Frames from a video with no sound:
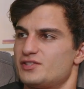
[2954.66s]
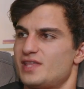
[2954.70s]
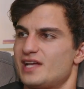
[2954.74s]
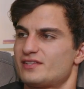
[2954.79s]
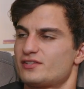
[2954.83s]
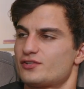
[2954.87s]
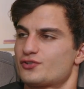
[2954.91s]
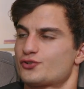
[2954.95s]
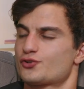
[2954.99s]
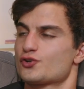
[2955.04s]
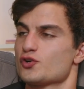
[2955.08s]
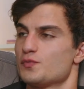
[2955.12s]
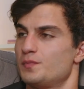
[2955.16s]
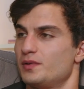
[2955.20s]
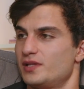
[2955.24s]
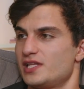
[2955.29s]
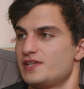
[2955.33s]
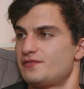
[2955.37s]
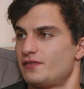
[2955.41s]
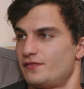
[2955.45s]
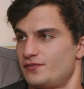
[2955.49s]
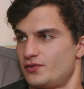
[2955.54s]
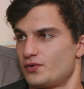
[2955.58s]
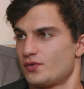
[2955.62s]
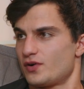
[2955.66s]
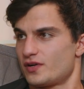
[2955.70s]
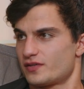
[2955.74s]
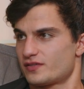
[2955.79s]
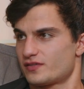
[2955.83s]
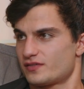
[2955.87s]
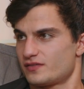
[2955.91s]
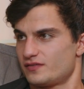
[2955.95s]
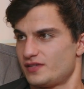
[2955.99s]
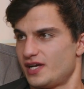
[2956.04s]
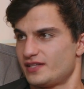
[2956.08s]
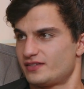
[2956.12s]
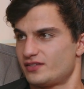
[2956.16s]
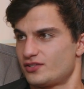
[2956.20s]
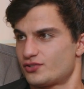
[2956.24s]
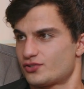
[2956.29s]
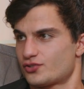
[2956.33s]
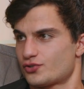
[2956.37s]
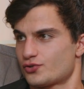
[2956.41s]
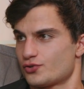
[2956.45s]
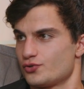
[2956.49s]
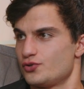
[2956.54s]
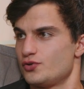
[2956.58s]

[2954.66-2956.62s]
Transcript: that's a true belief of yours. That's a true.